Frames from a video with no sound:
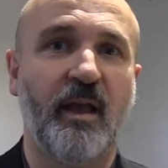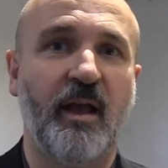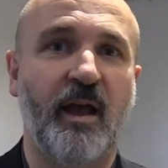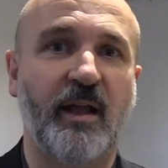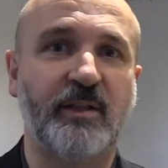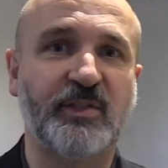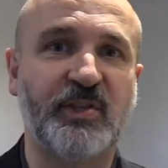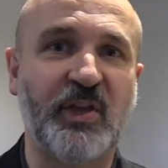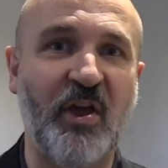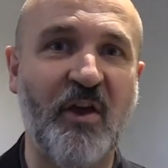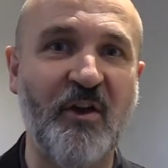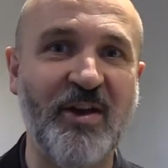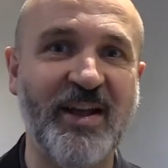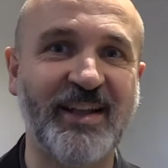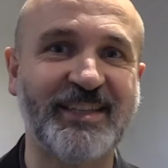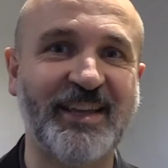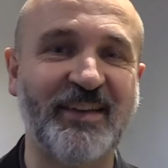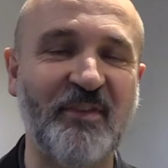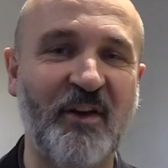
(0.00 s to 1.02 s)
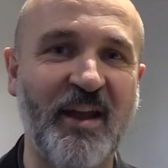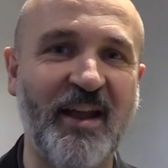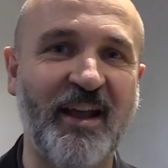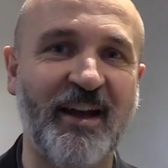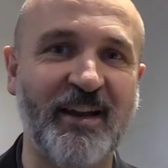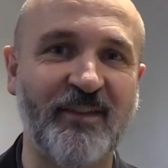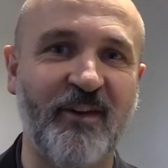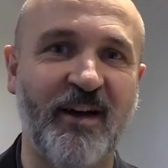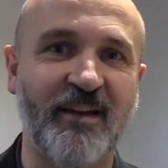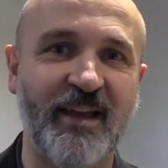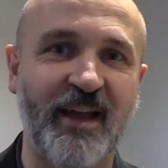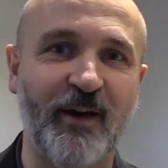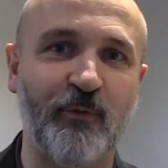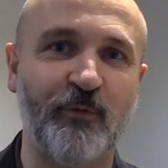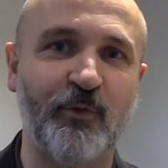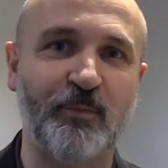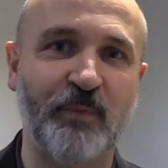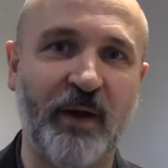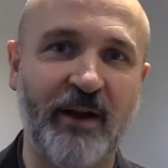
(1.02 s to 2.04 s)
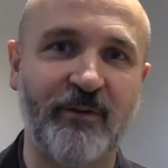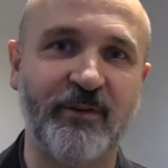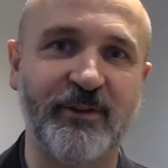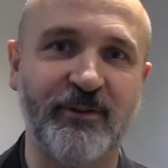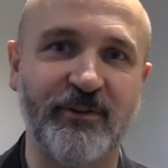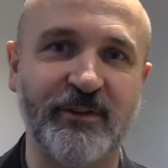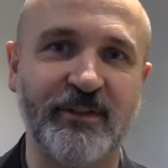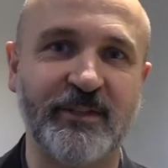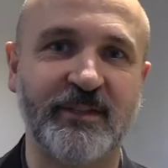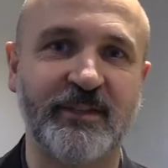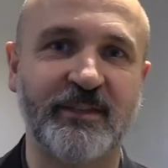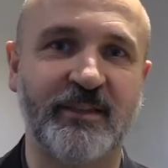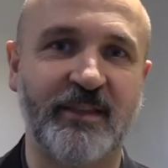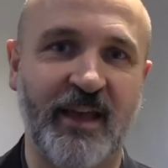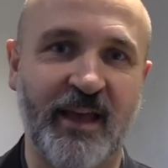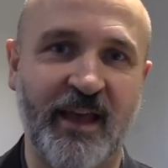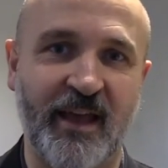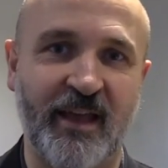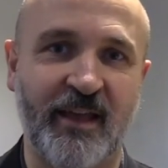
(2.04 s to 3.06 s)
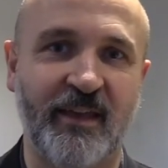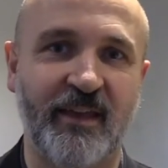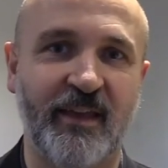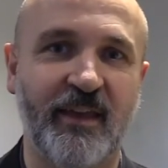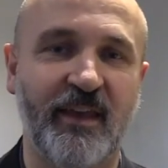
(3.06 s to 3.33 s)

And so it's a very kind of unhelpful paradox there,